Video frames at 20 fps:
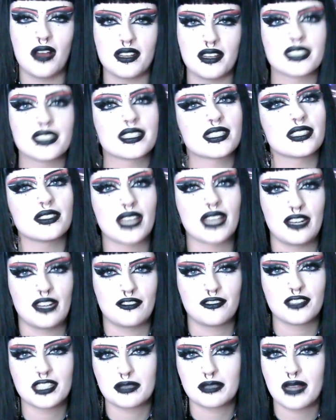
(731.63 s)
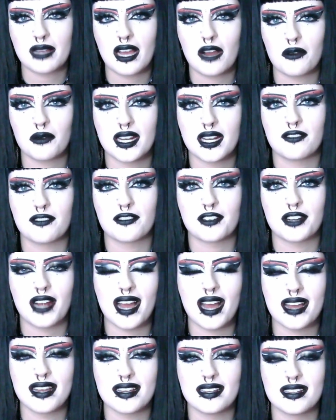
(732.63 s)
and it still kind of freaks me out whenever
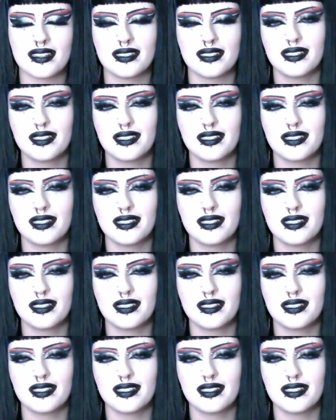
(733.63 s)
I,